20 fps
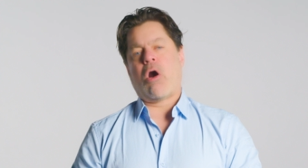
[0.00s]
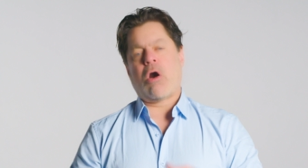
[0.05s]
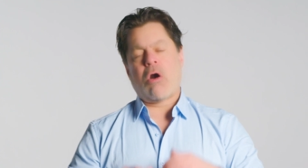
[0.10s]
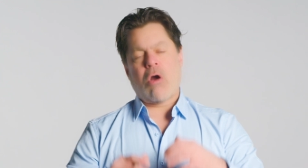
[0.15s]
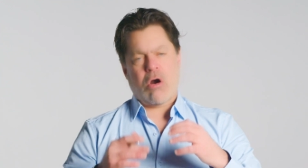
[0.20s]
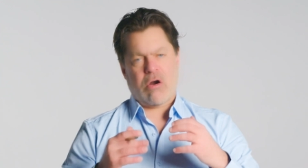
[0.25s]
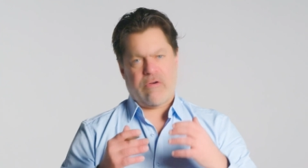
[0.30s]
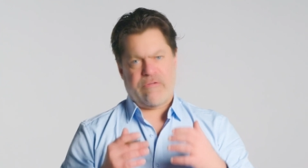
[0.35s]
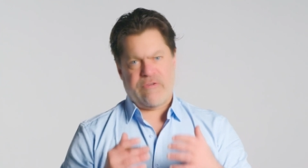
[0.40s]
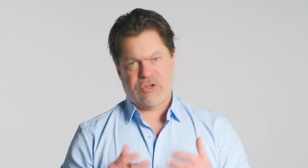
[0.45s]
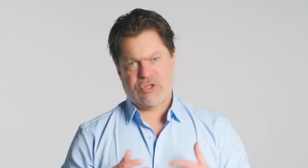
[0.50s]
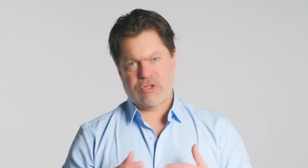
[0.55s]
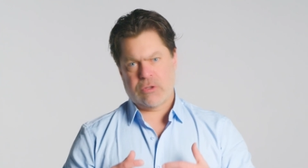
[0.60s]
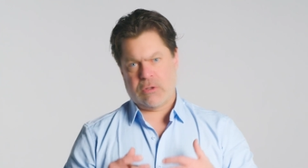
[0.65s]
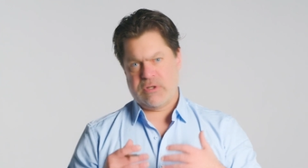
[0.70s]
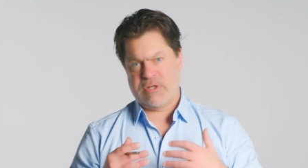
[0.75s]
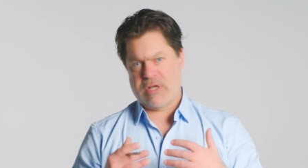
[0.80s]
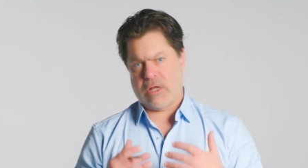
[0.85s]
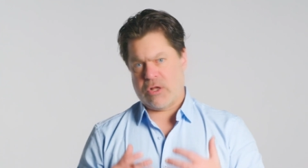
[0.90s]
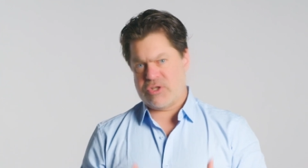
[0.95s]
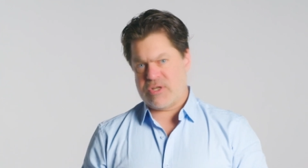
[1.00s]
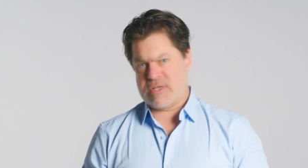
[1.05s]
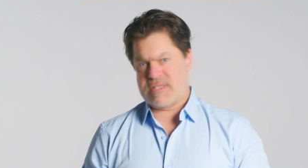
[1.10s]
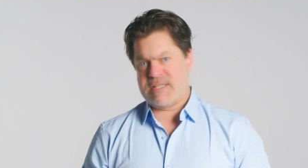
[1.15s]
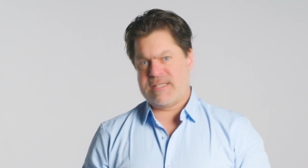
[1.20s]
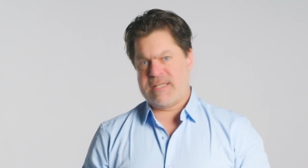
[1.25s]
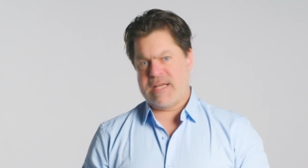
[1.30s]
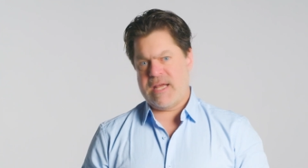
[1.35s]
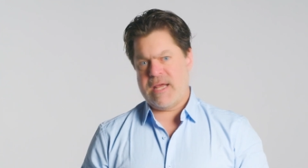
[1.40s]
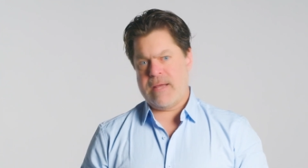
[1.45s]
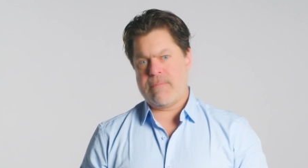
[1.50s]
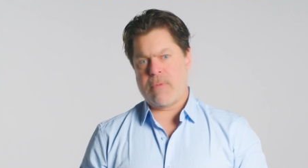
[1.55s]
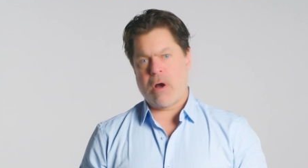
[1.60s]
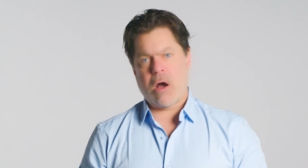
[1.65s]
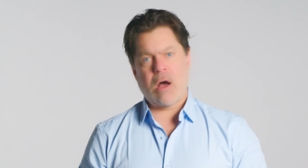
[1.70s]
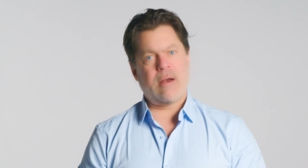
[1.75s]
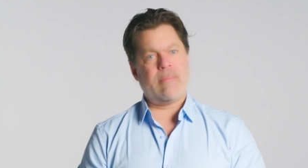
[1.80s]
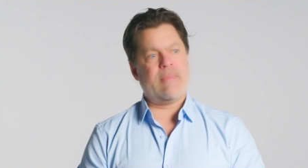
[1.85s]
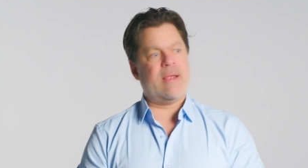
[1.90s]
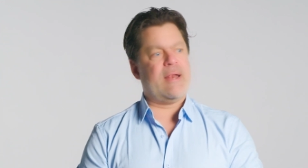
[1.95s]
Our artificial intelligence team
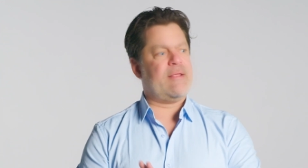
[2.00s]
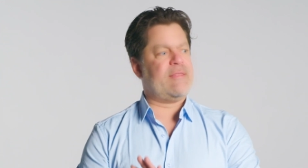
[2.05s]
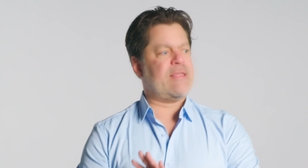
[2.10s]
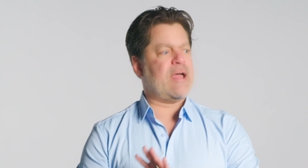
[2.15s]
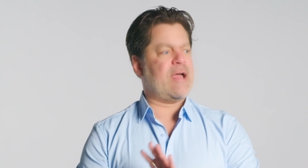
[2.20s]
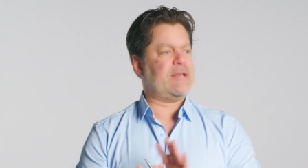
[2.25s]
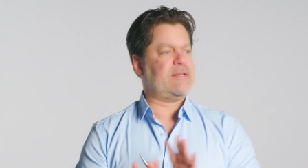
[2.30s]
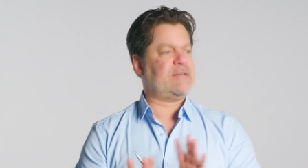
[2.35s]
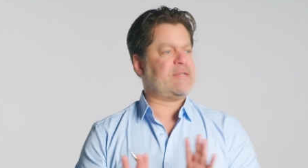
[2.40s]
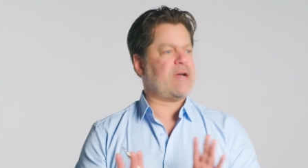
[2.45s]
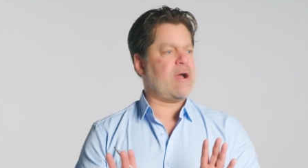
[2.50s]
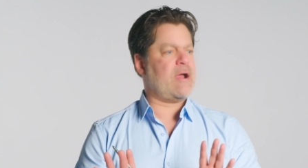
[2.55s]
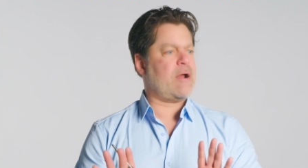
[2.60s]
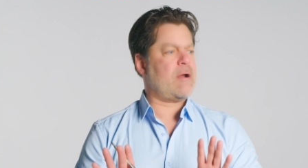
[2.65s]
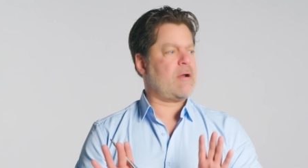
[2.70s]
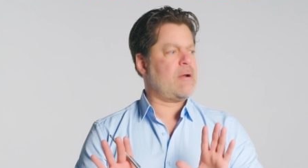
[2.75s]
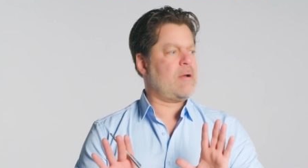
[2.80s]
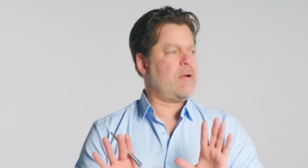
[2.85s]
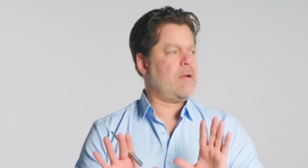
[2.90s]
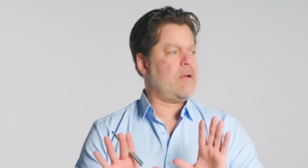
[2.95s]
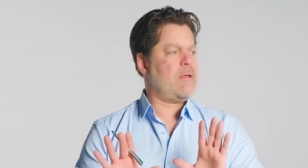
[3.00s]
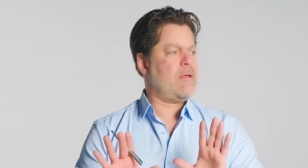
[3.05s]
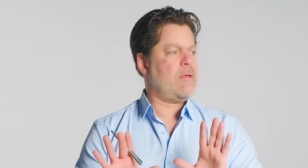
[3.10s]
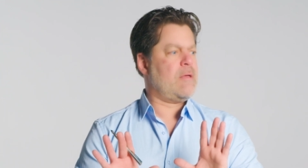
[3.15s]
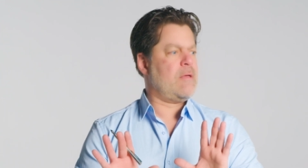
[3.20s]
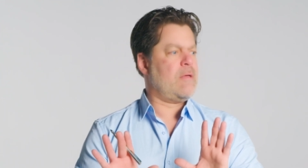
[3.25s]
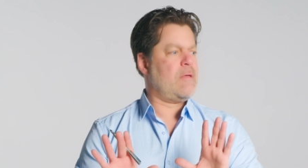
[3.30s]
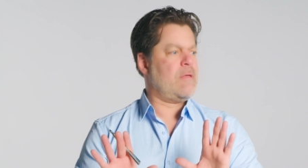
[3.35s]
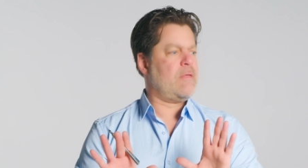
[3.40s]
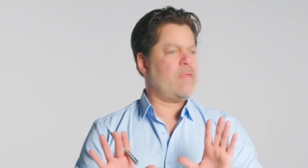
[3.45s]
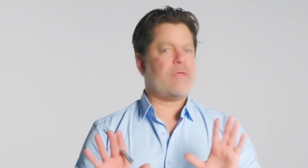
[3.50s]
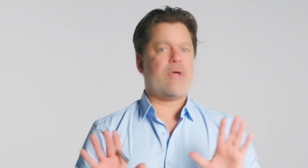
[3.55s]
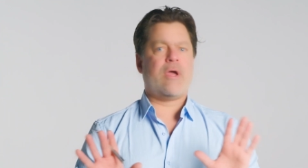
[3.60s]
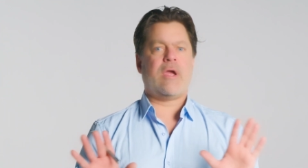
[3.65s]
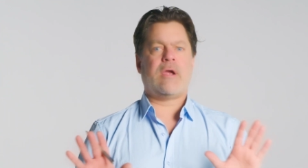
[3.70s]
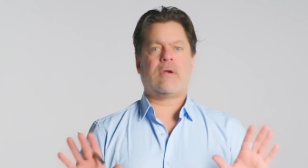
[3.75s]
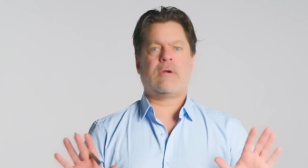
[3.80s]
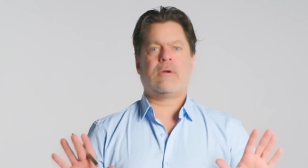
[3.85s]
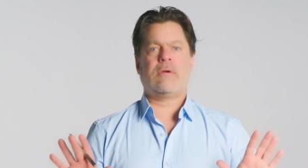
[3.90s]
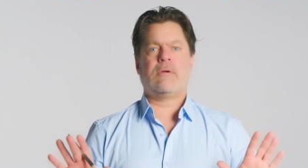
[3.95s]
automated that entire
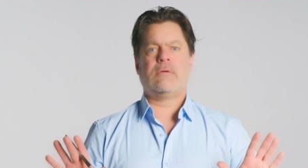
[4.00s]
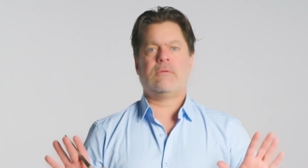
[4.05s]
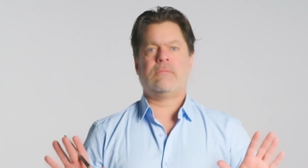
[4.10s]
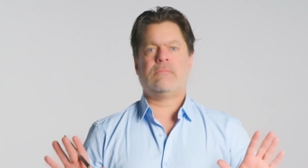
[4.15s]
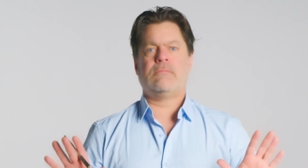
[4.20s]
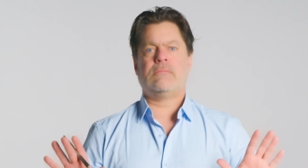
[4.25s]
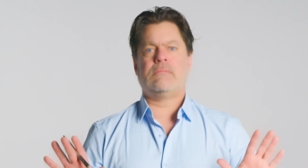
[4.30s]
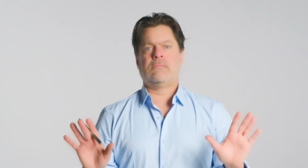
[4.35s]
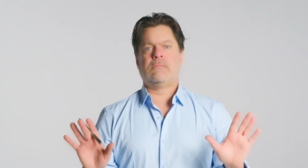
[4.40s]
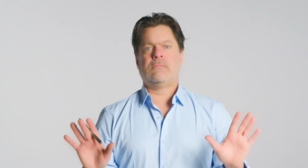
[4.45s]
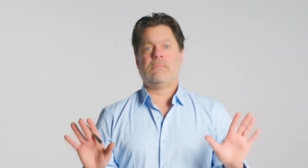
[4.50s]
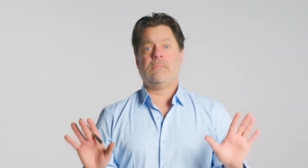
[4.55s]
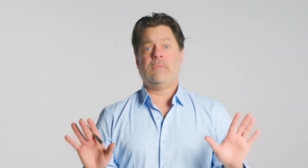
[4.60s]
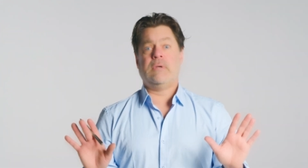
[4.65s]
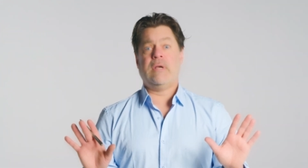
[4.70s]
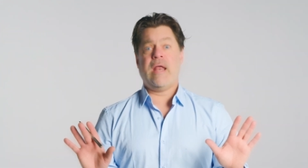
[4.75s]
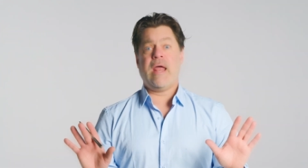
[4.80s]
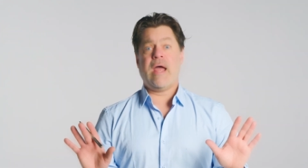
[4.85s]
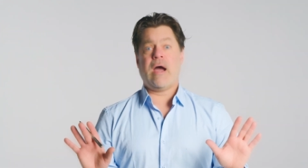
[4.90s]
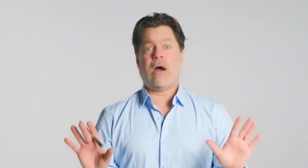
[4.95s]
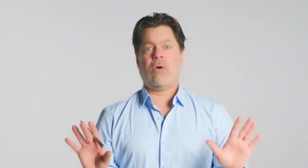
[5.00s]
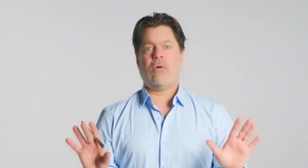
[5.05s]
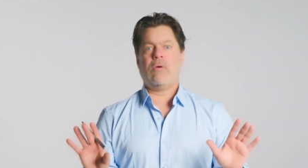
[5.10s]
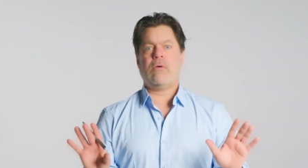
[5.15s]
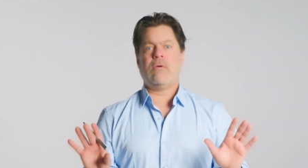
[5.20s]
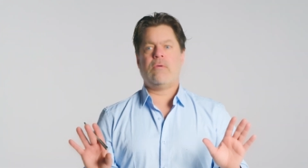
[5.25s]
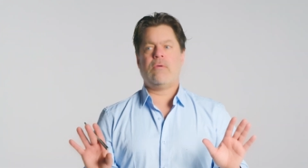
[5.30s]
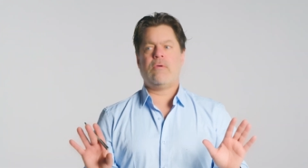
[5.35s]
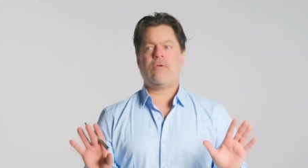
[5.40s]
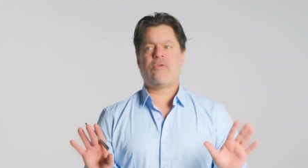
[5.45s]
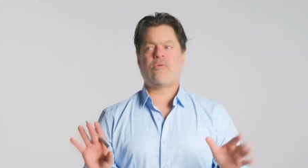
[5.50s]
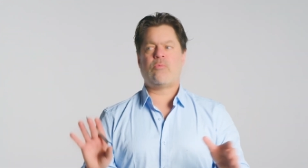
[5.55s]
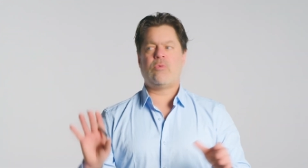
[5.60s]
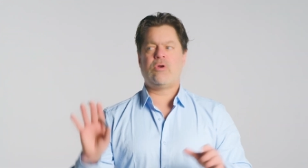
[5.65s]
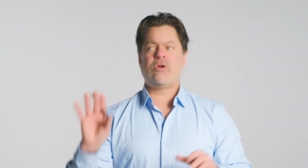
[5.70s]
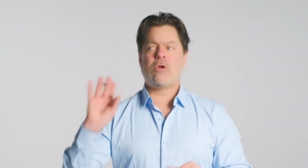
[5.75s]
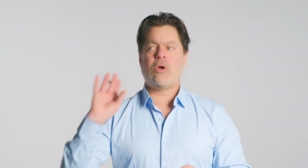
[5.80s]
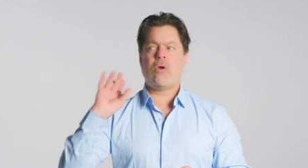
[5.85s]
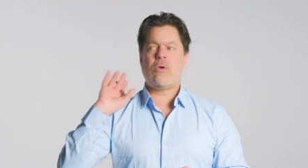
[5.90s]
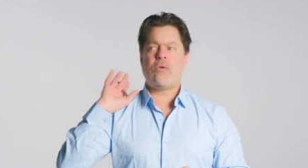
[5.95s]
thing. Now,
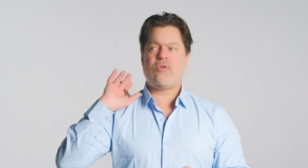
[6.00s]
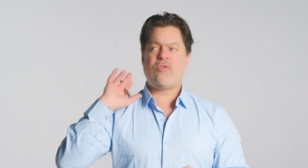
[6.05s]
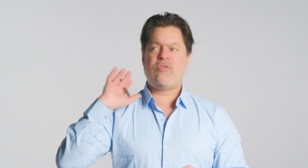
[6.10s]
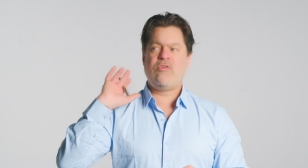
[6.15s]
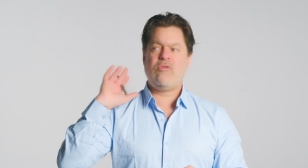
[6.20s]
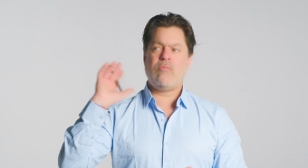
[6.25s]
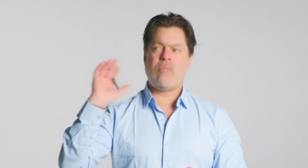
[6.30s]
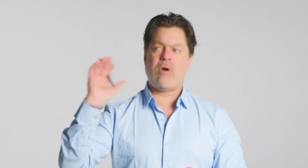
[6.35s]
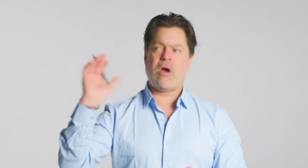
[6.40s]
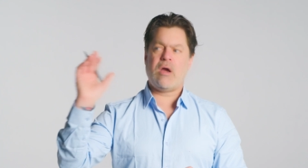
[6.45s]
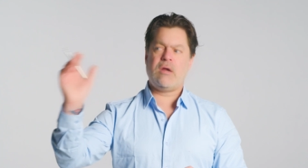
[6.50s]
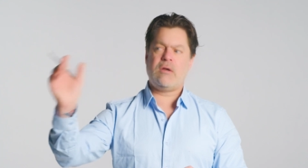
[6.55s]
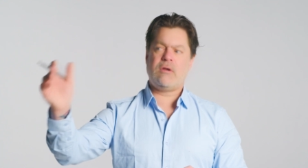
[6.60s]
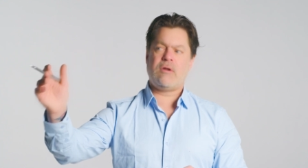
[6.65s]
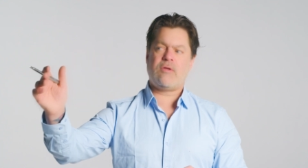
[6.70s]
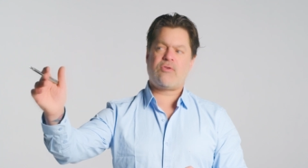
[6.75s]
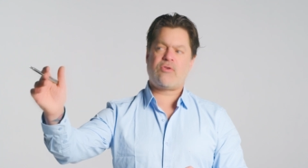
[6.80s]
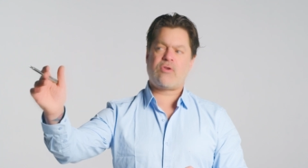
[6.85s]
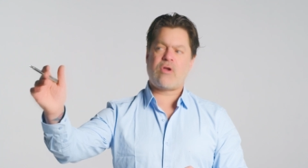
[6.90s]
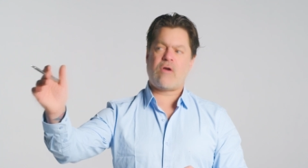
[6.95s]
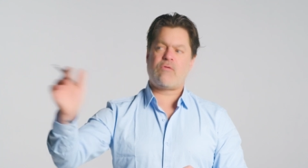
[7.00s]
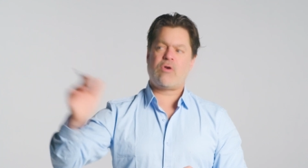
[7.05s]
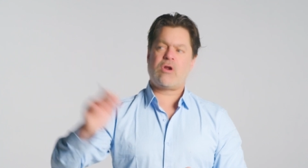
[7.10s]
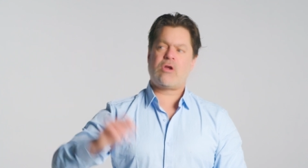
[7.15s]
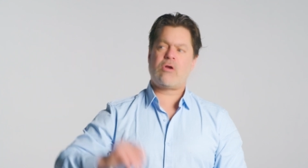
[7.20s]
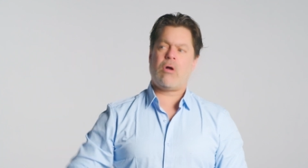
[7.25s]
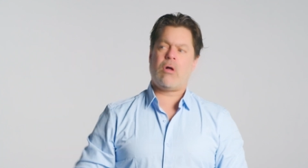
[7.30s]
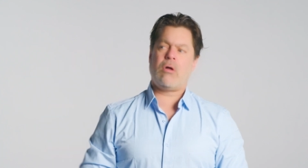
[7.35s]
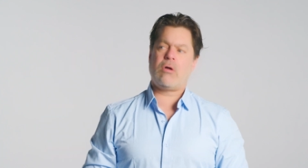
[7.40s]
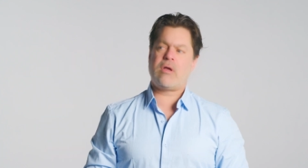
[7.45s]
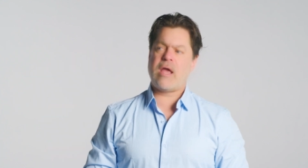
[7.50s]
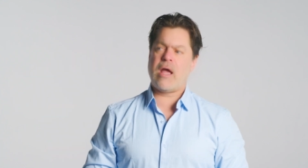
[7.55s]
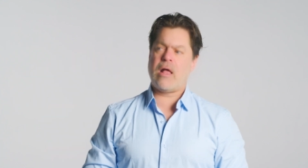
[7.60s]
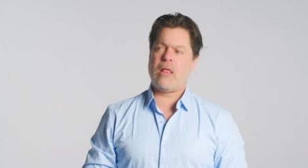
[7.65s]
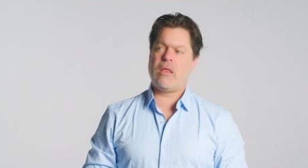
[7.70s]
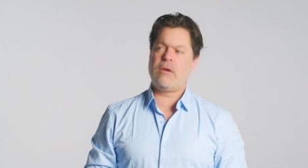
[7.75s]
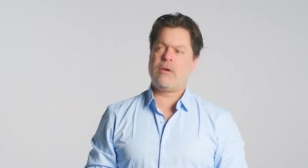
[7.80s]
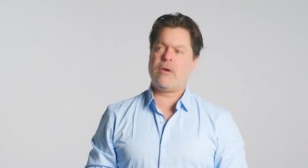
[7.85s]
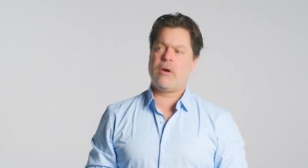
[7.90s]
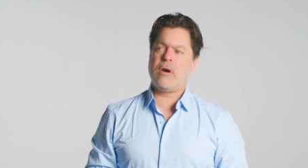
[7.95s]
someone goes to my discovery call
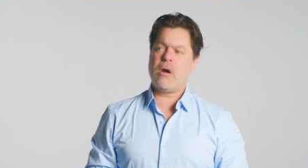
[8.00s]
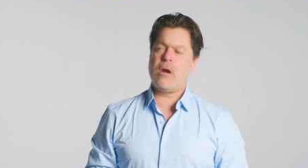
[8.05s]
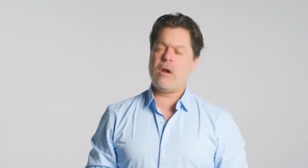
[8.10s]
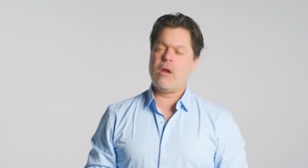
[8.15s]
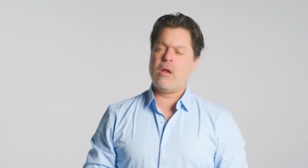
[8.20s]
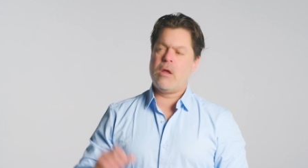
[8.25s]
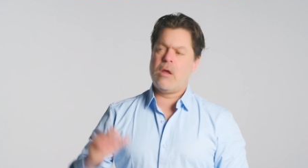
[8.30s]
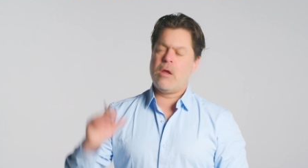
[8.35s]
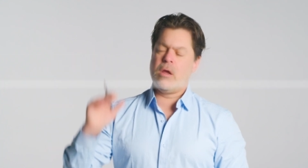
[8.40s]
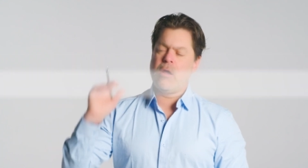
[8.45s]
calendar,